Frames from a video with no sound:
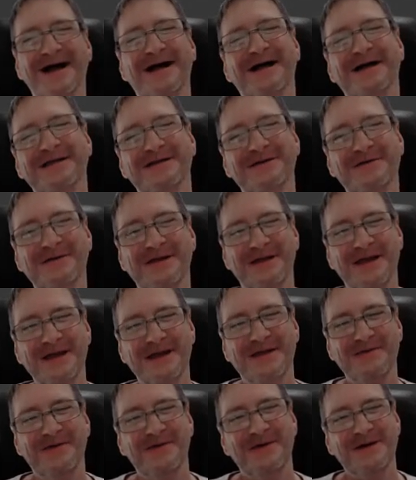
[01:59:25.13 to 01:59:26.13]
I do want to
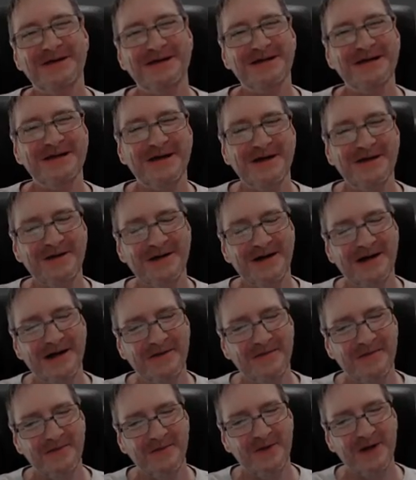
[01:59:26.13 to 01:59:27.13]
thank you for watching though.
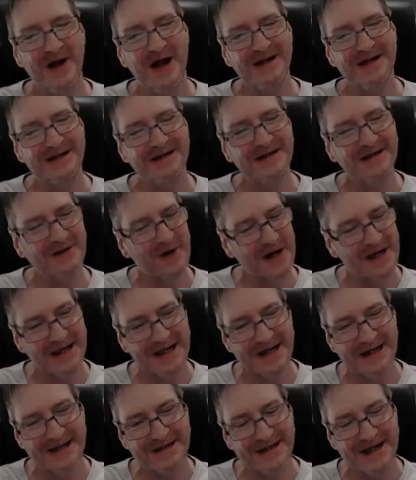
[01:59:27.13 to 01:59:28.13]
Um, I didn't
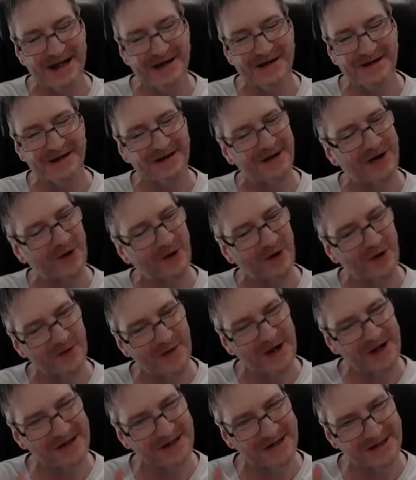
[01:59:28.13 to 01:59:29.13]
quite get it done,
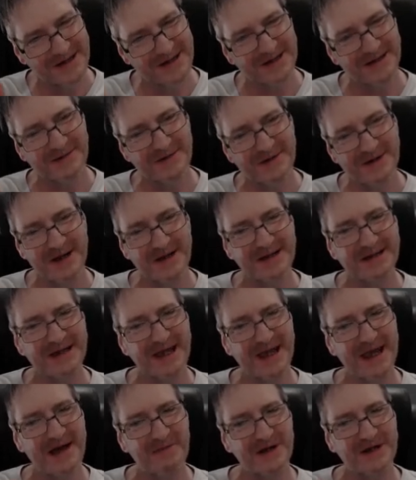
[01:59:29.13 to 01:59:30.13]
almost. You can
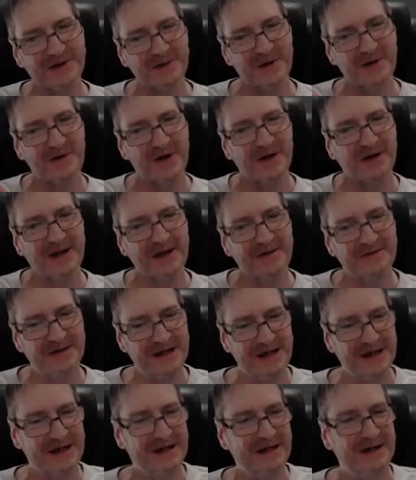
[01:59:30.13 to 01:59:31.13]
see how much we've got
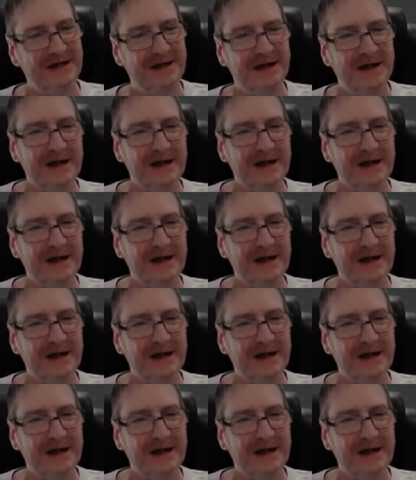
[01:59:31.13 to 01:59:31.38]
left here.